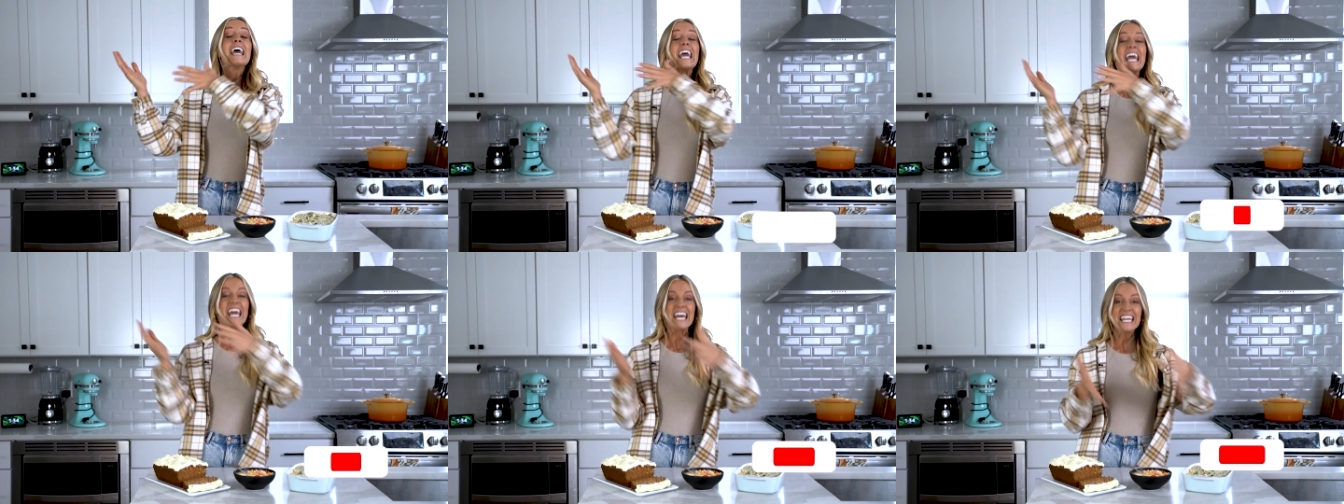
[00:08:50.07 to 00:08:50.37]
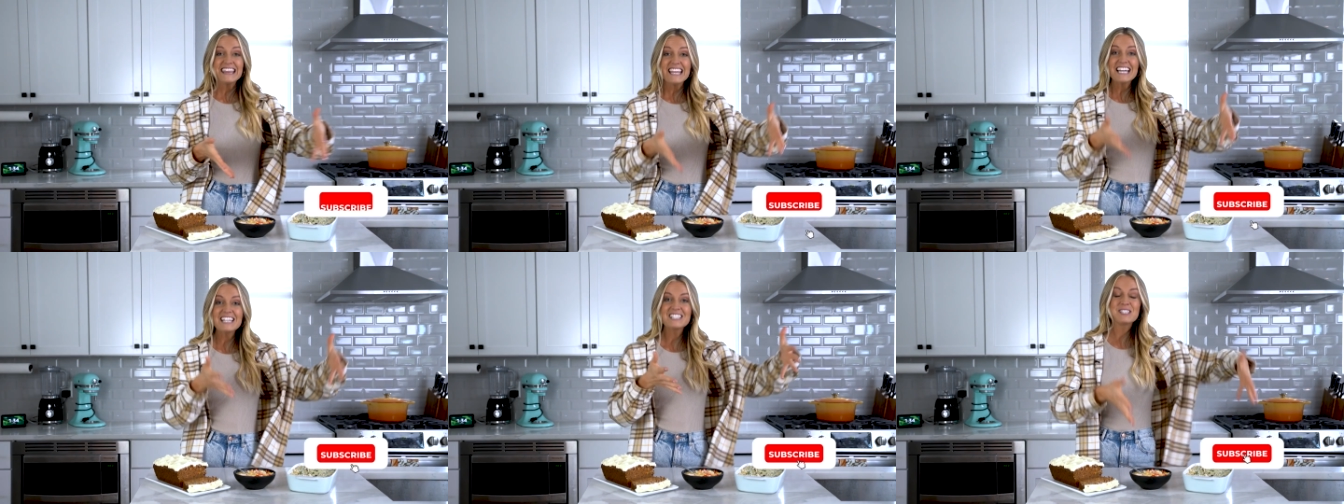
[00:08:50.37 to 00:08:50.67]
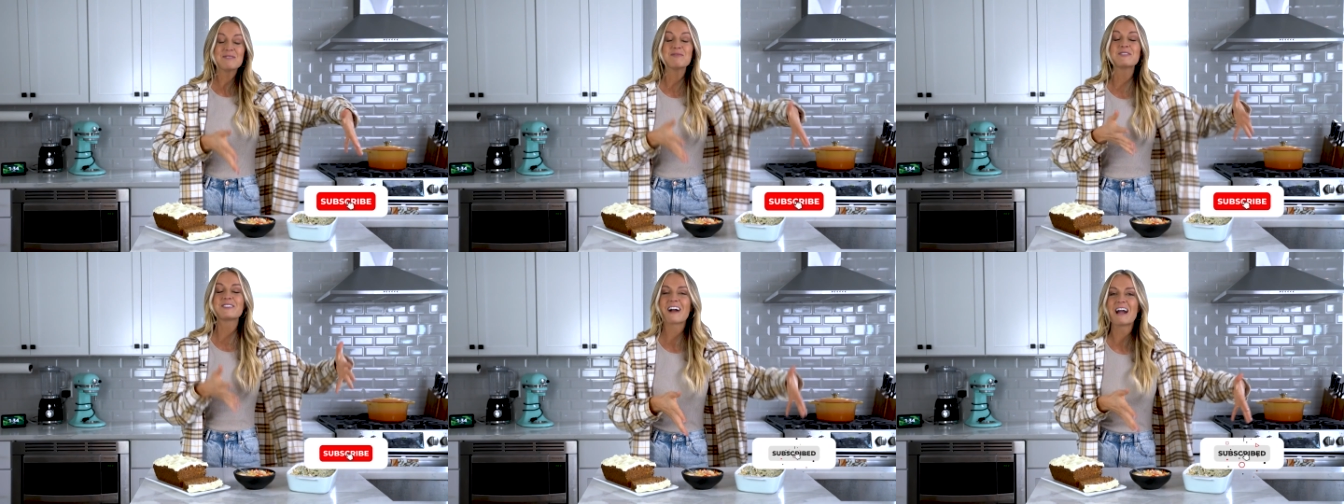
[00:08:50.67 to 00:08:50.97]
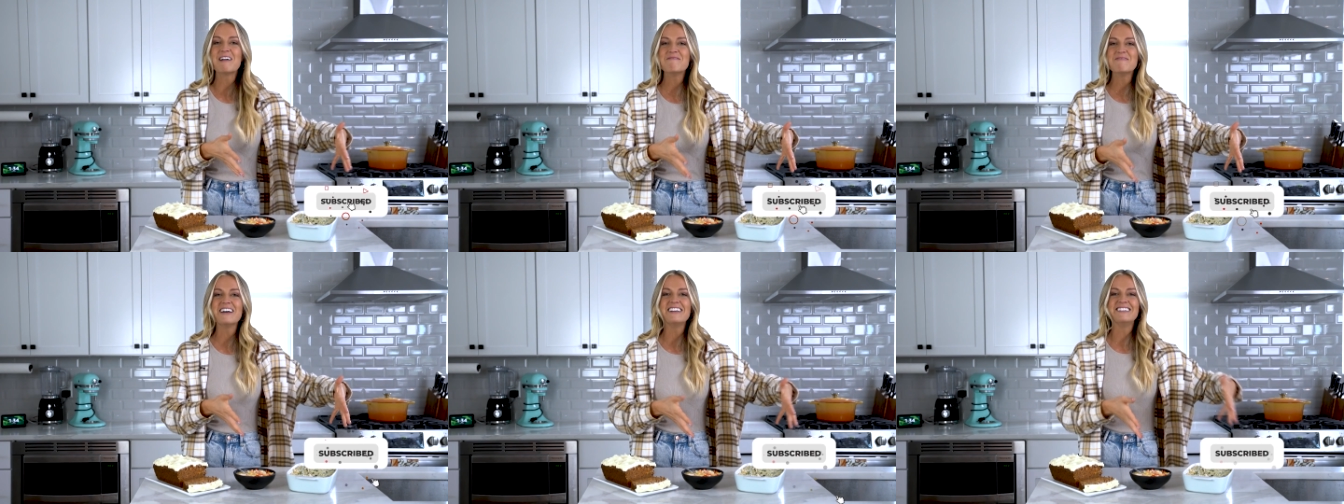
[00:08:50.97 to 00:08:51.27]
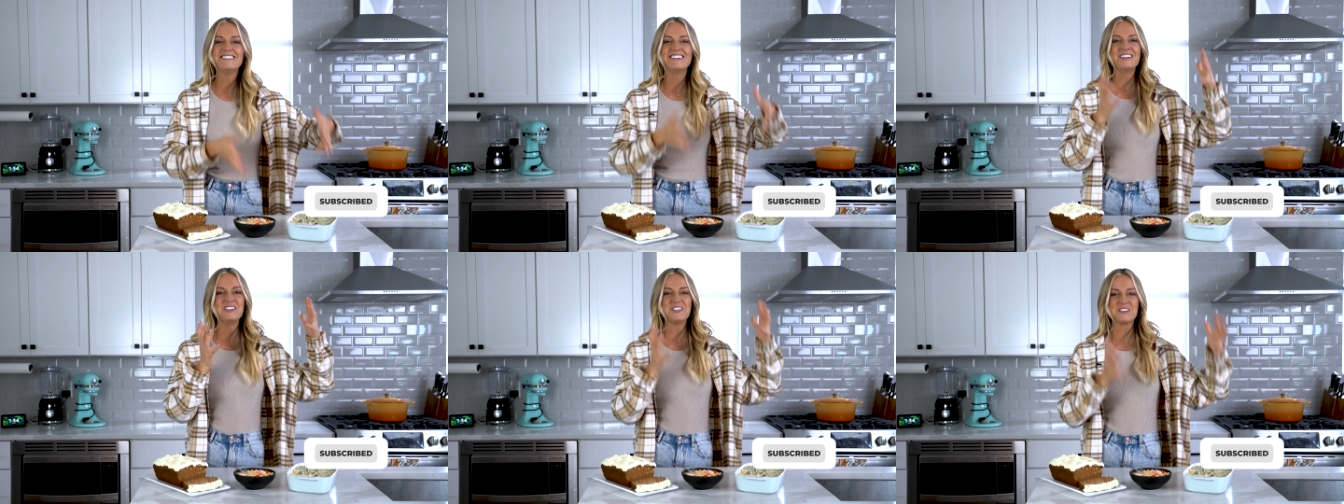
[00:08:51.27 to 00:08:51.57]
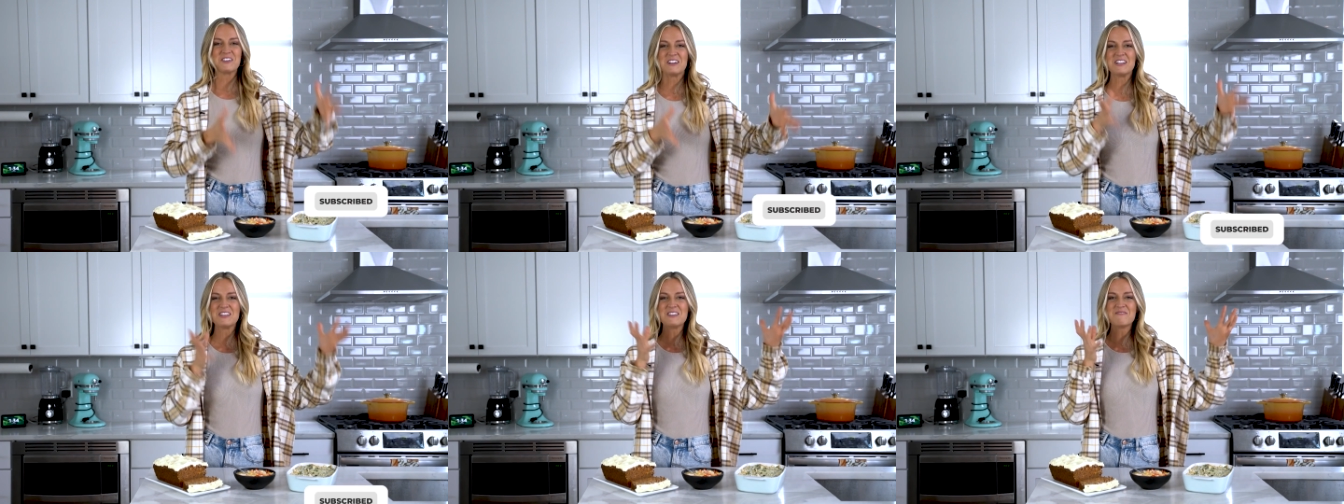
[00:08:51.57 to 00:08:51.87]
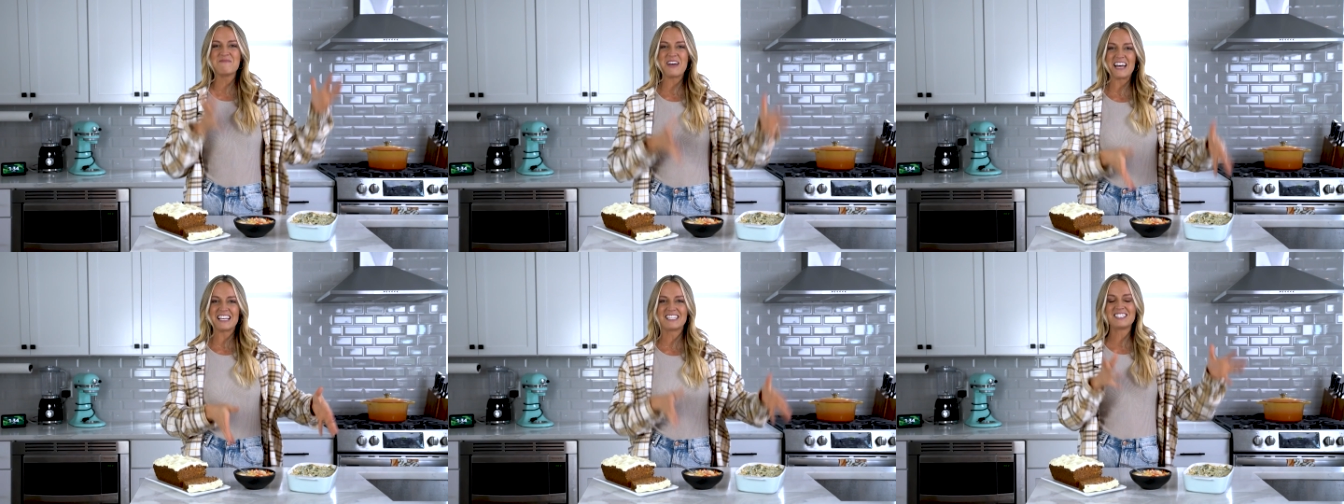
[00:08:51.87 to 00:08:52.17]
hit that subscribe button and join the
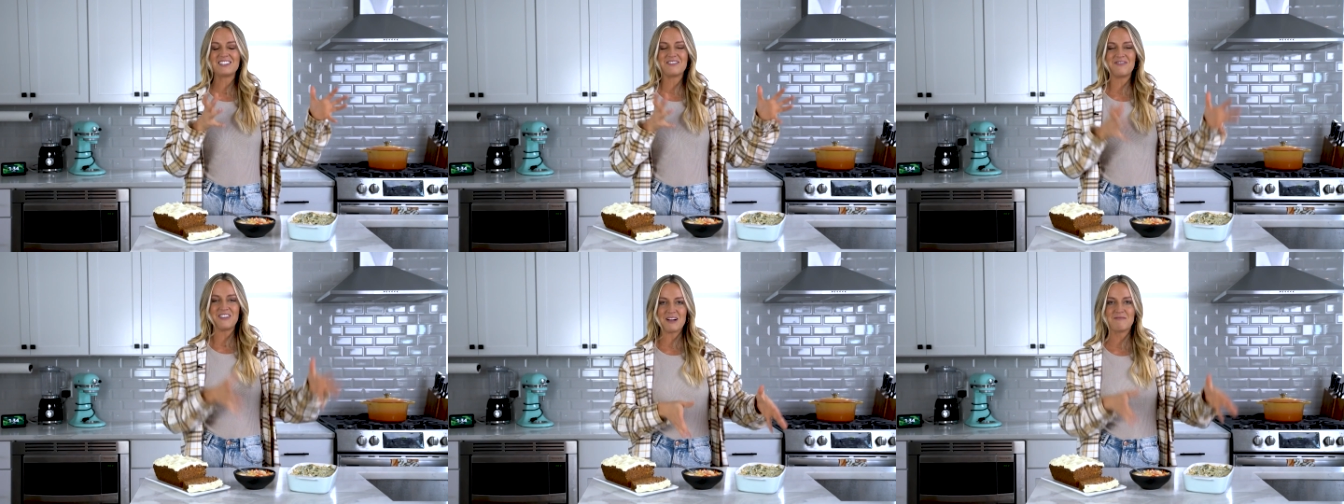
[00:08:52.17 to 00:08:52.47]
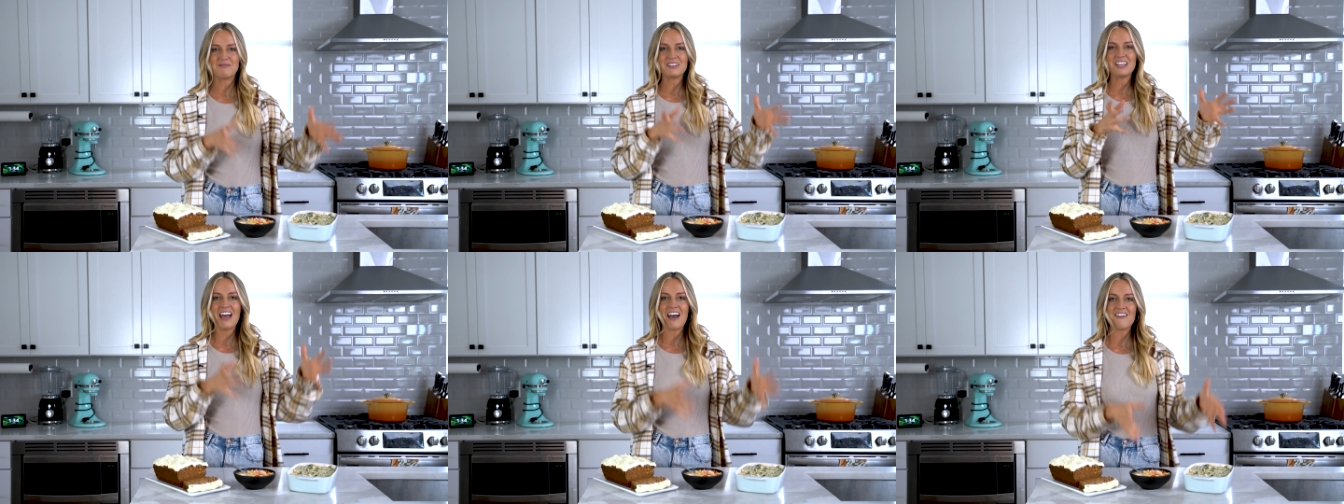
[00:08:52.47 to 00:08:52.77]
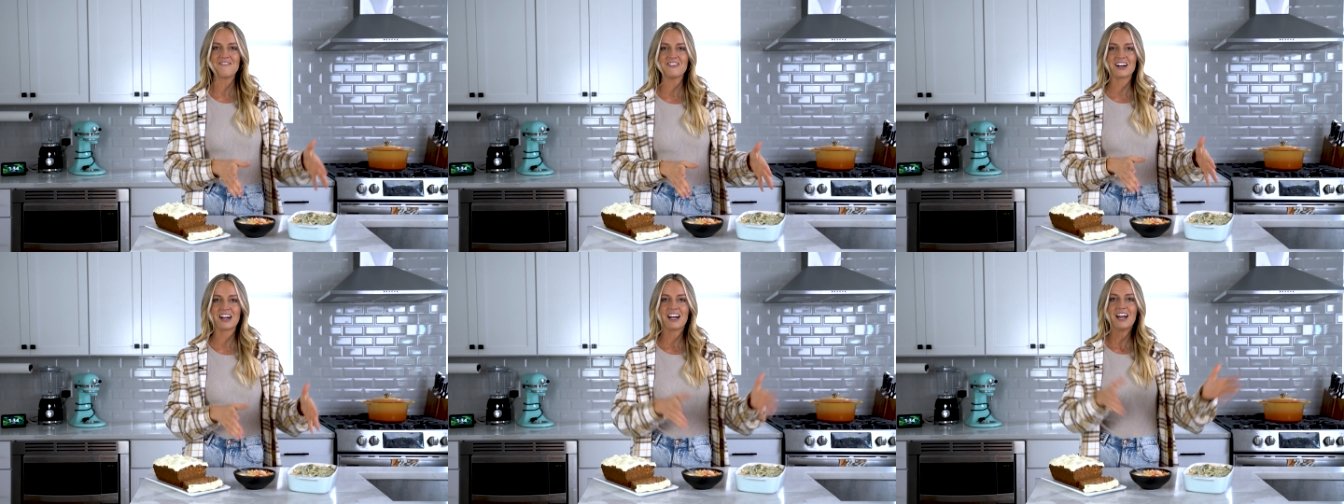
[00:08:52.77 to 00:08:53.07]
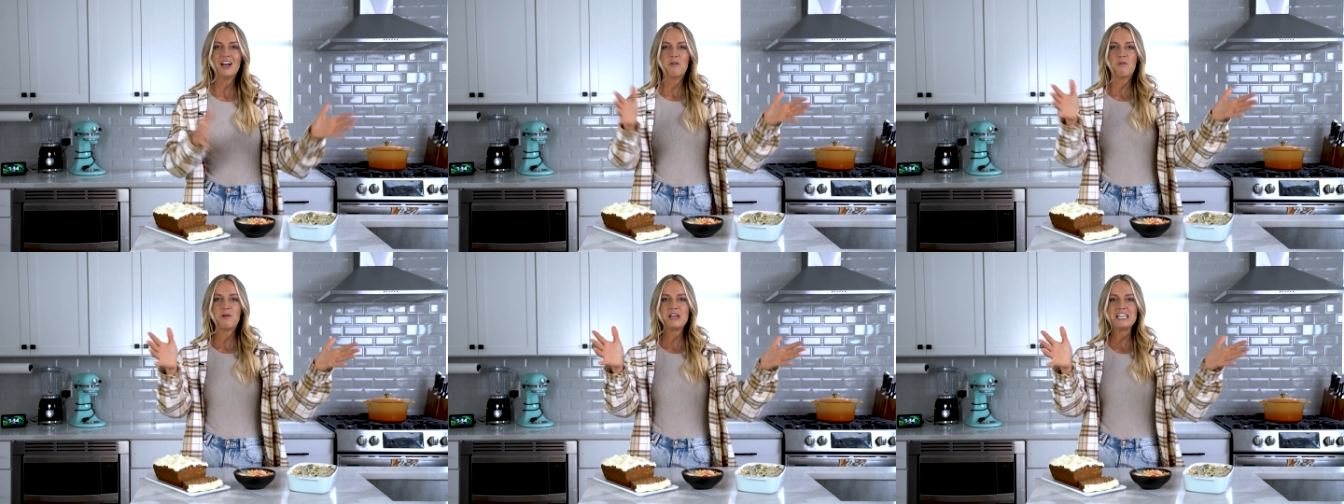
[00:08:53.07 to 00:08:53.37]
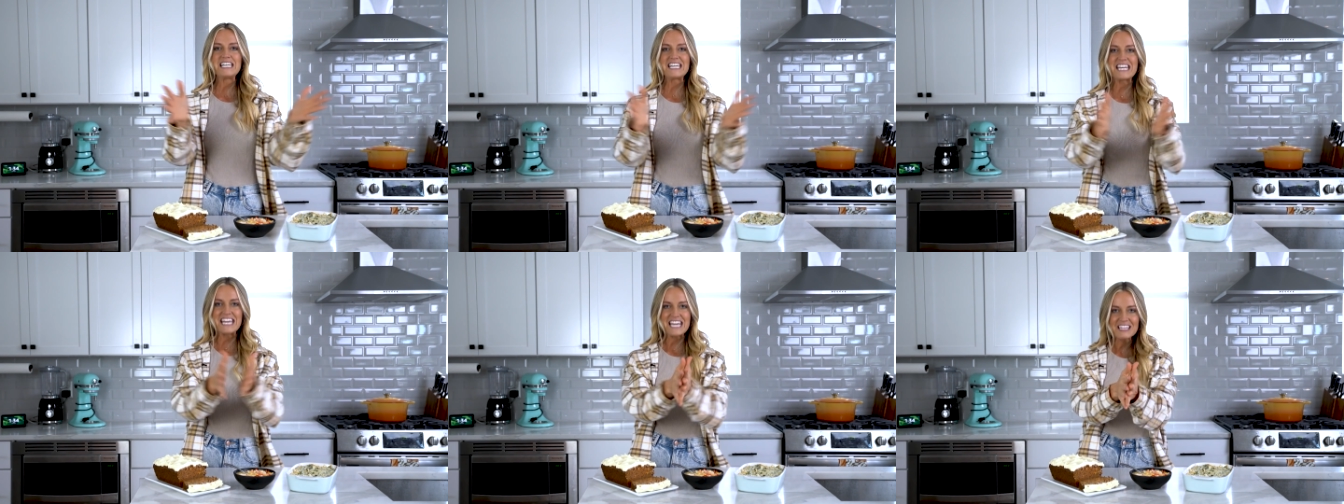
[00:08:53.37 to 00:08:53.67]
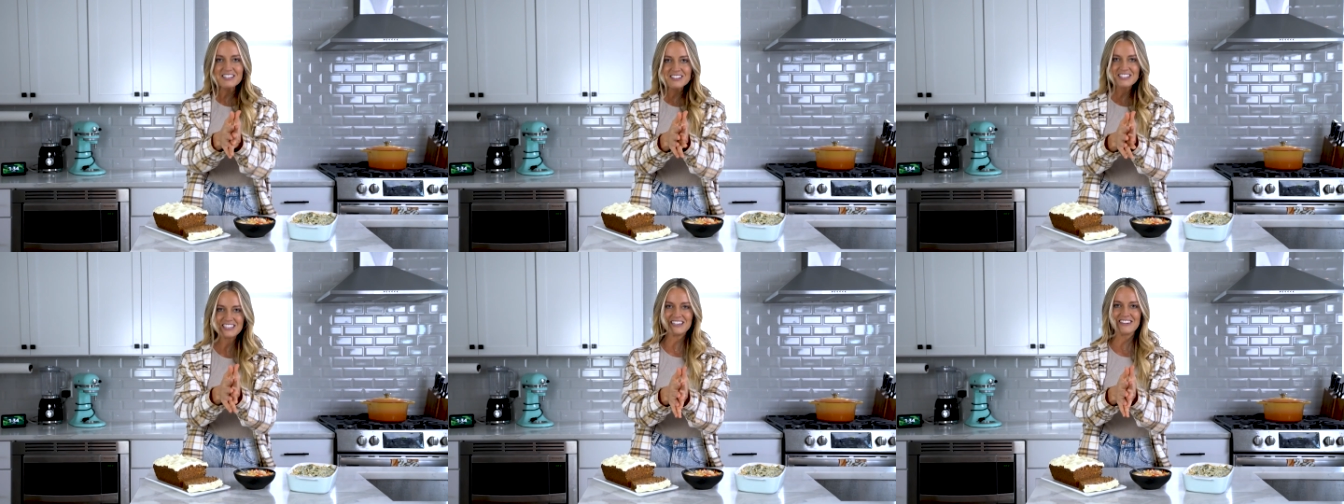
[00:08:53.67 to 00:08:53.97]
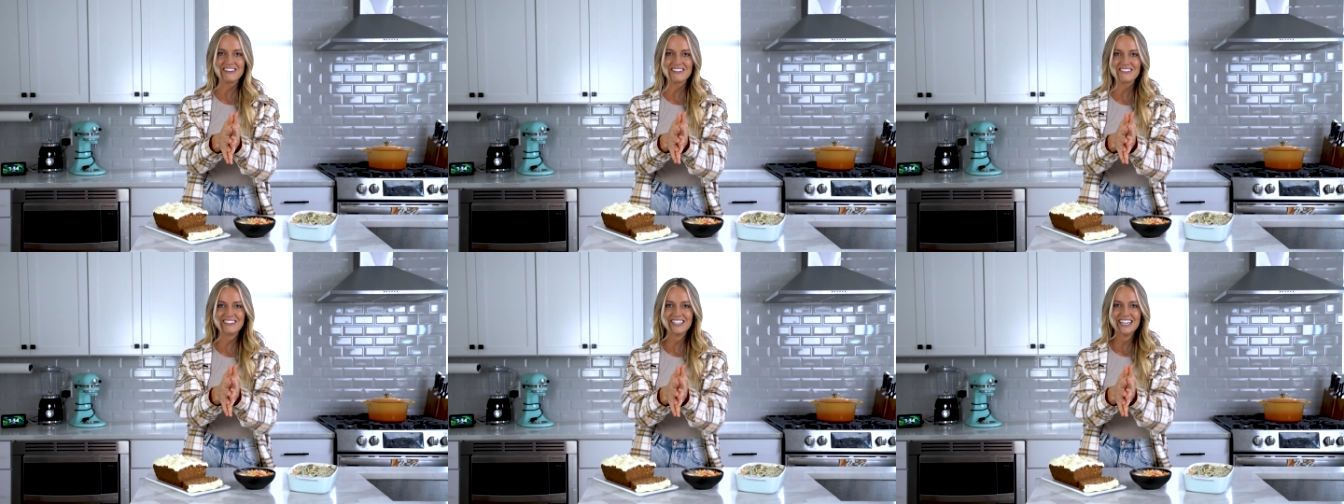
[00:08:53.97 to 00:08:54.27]
best family ever. We need
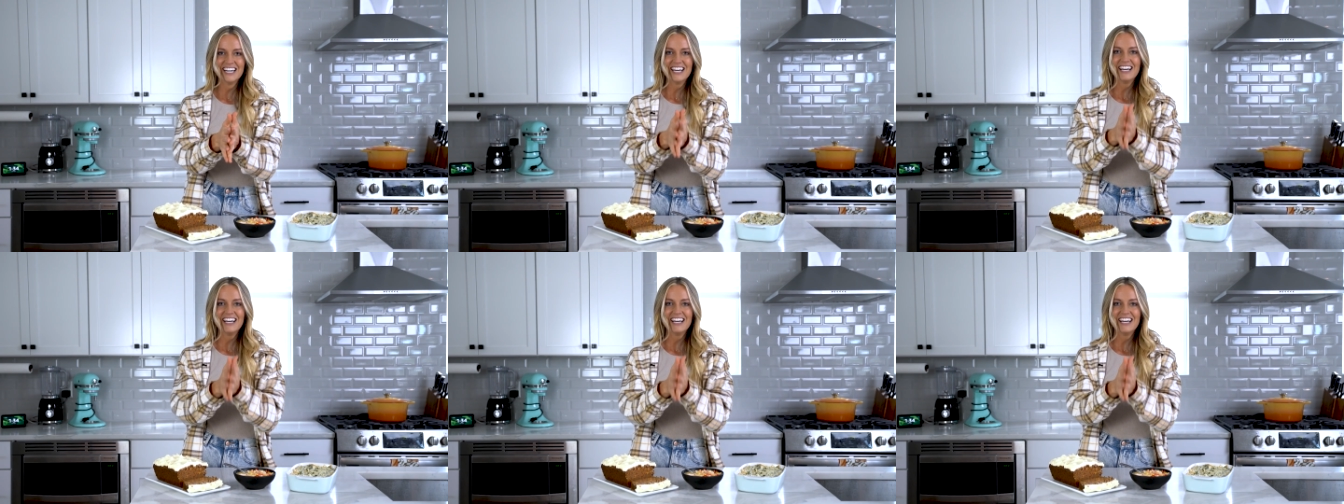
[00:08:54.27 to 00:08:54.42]
you.